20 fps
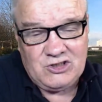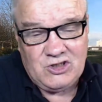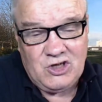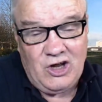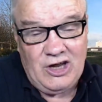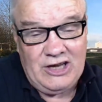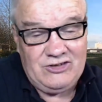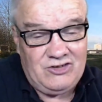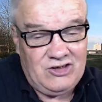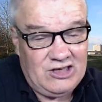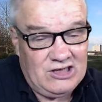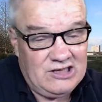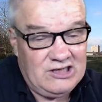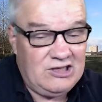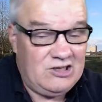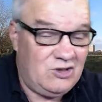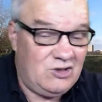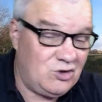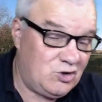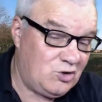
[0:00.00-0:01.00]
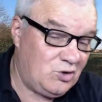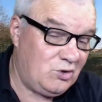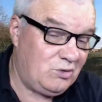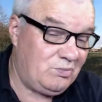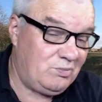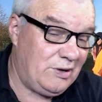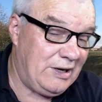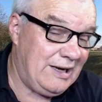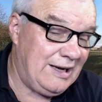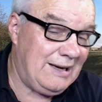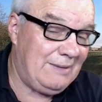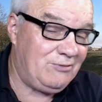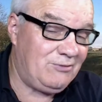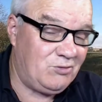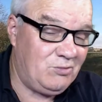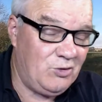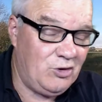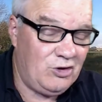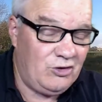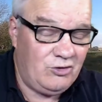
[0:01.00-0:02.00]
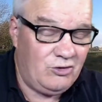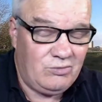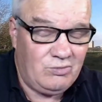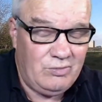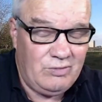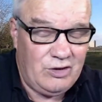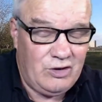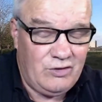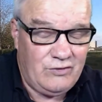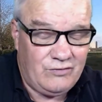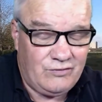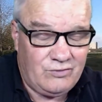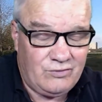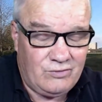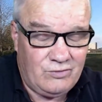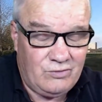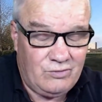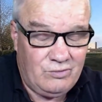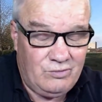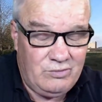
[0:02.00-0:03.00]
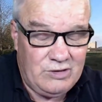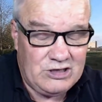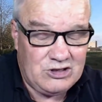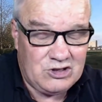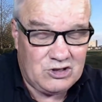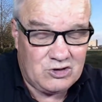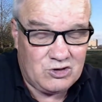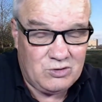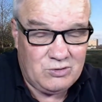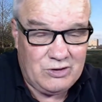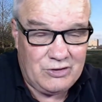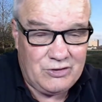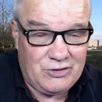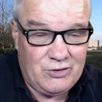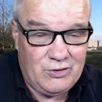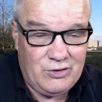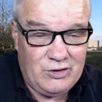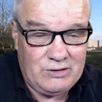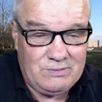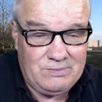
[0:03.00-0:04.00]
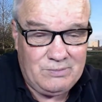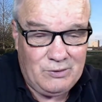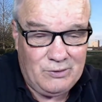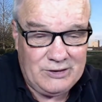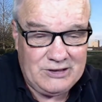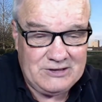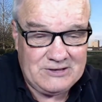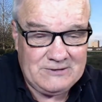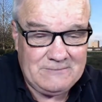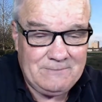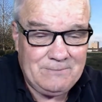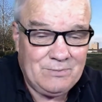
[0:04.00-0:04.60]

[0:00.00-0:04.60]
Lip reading: Ideally, you should perhaps measure to a third point